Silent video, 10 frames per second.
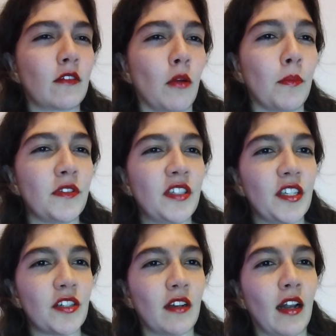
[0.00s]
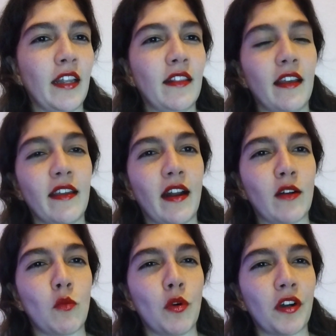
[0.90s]
compositionally they
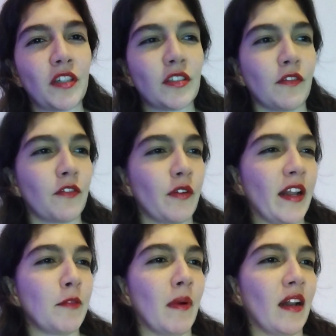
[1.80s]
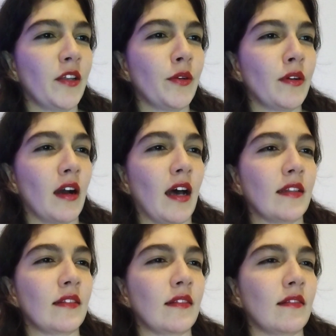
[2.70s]
are works of great value
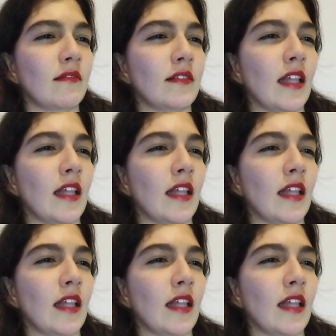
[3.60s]
and